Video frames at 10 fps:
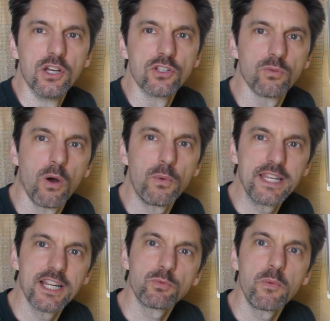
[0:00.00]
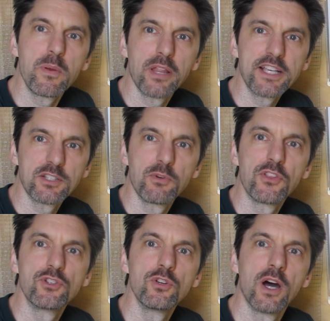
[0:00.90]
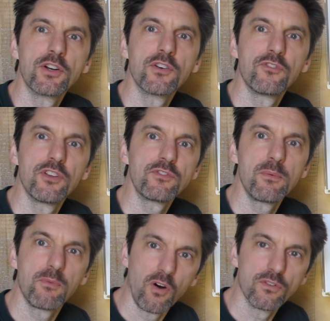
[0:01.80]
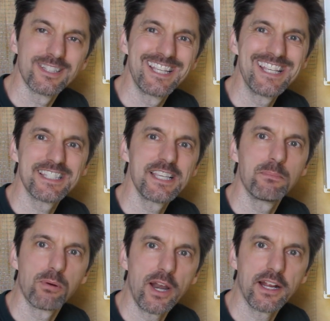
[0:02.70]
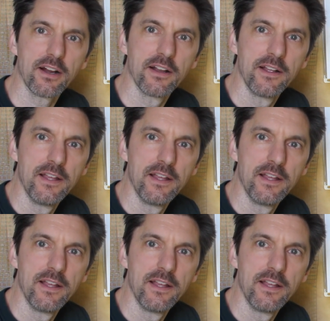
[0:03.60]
So what we did is we replaced it with a two hundred fifty volt D C breaker.